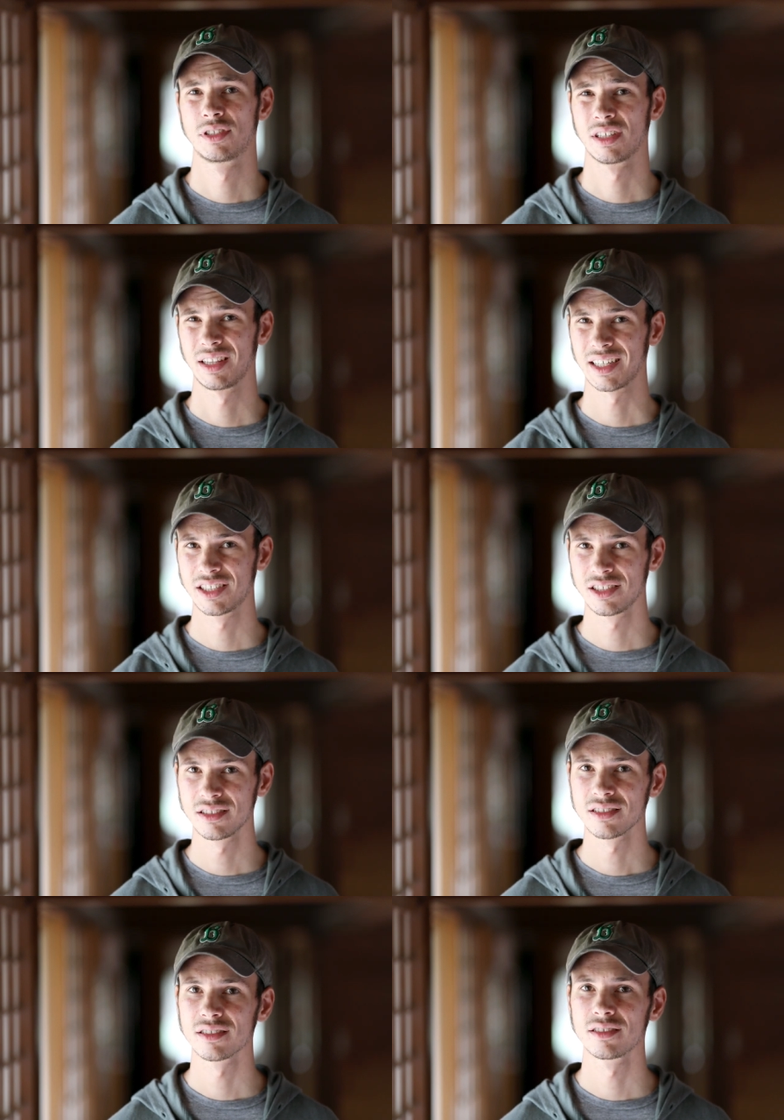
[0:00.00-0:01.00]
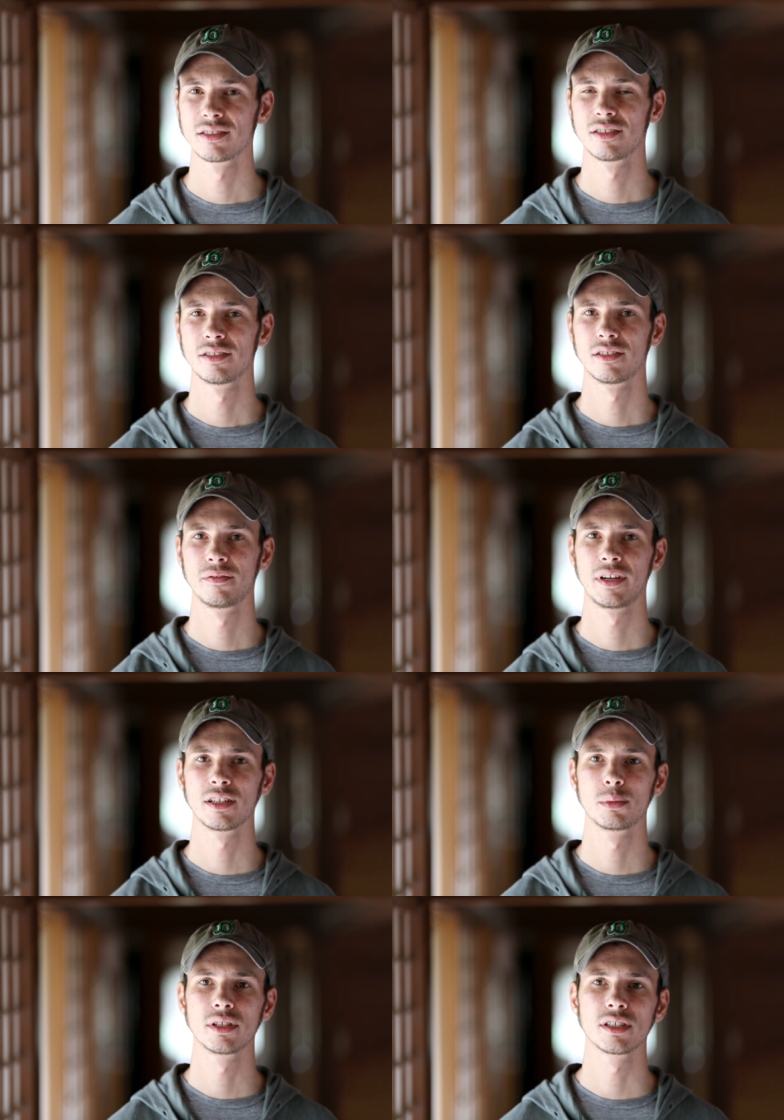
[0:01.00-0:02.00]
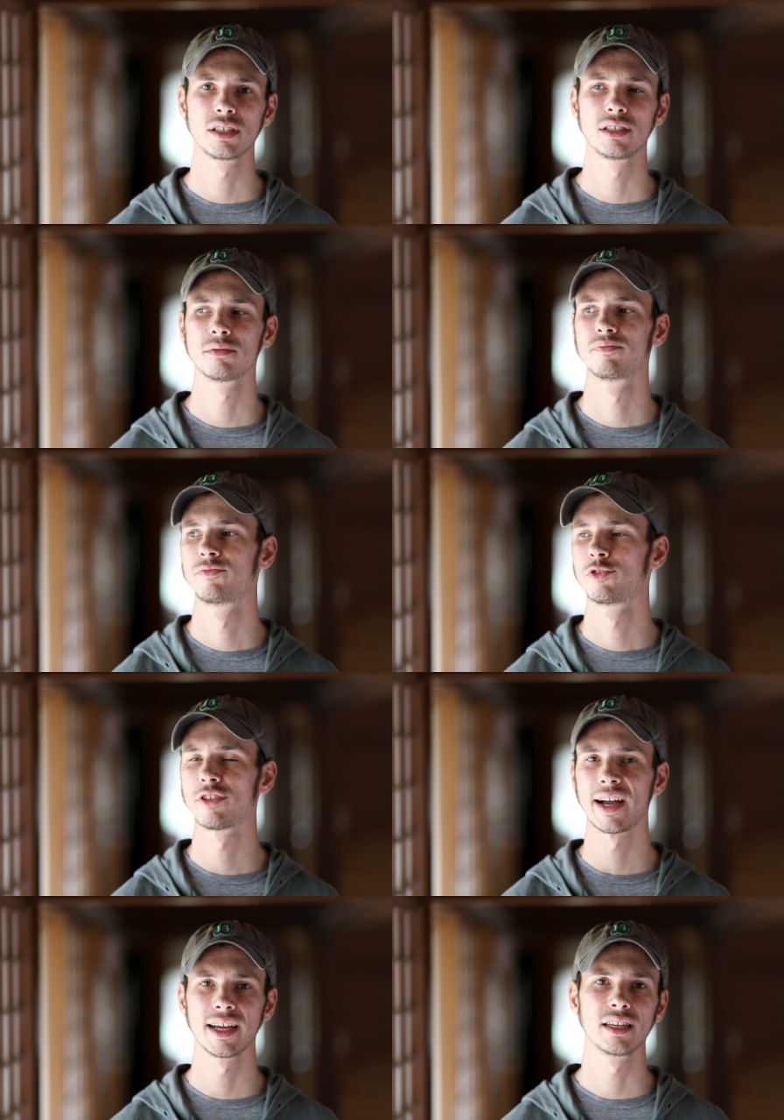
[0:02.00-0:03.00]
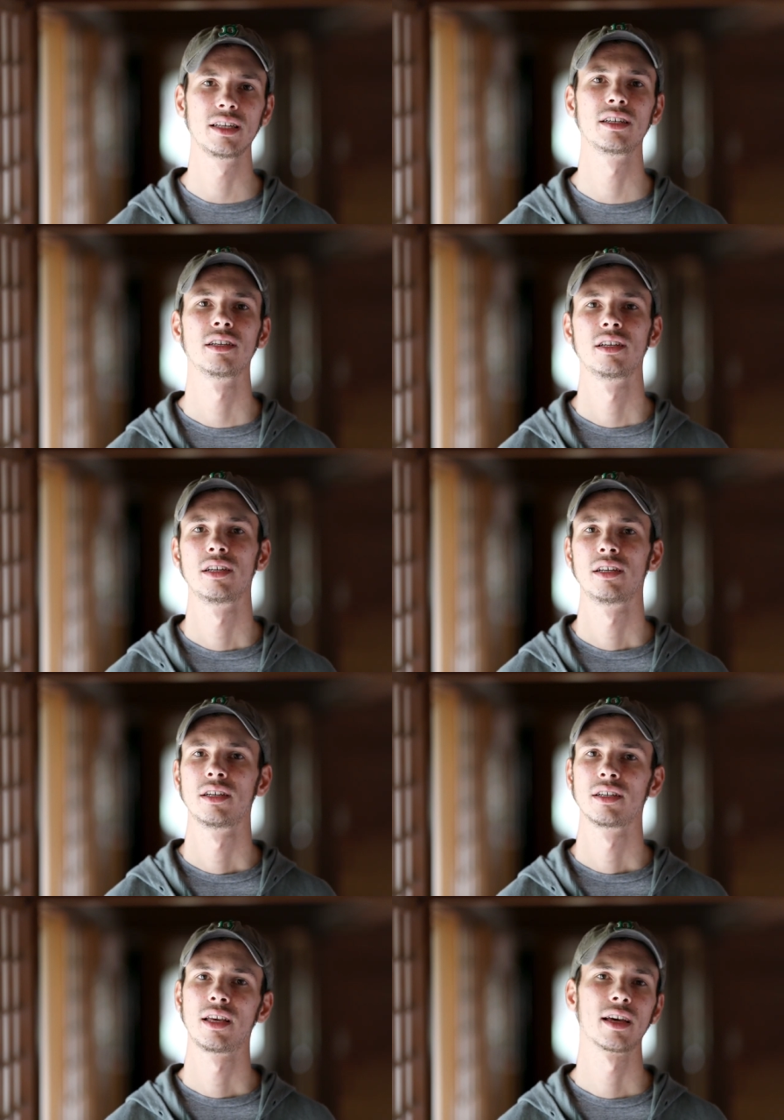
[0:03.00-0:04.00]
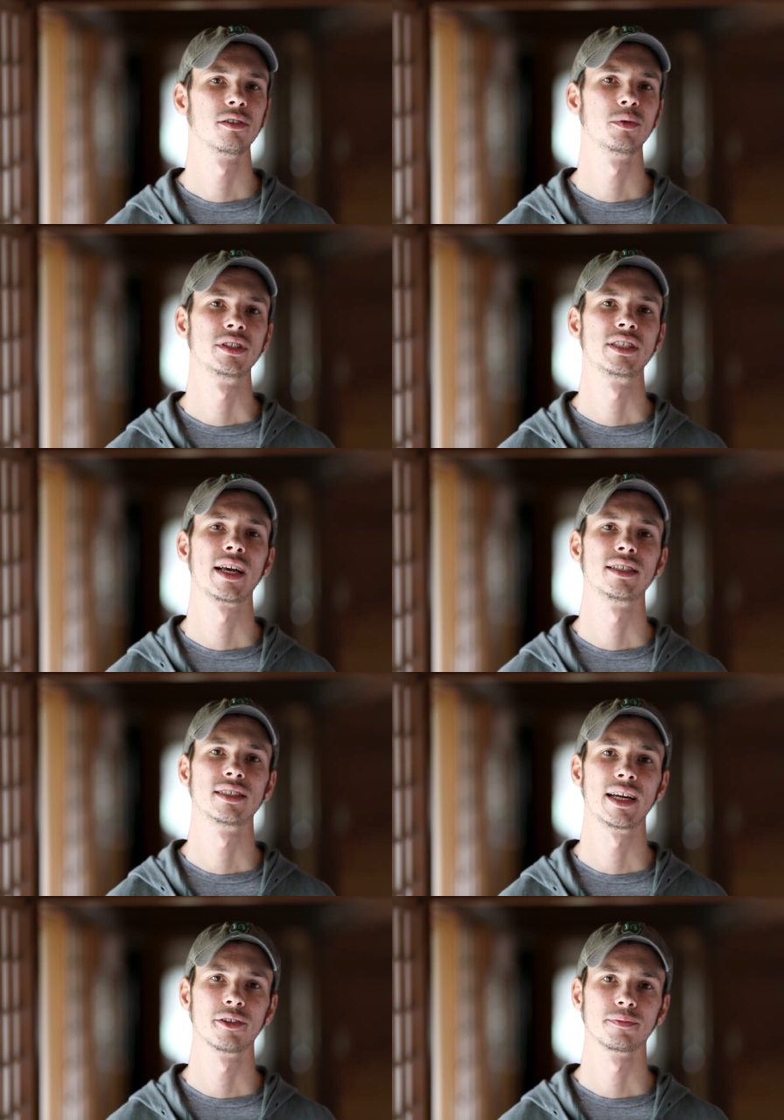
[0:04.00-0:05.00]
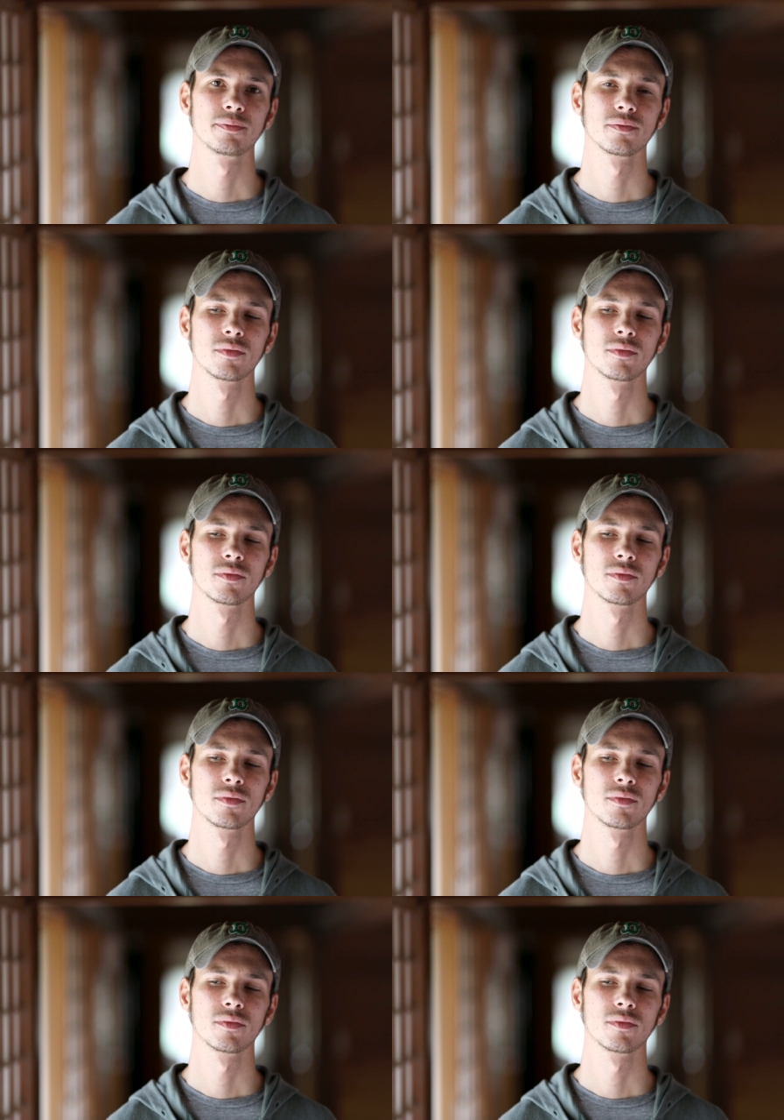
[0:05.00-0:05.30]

selection, availability, variety, Canon wins hands down.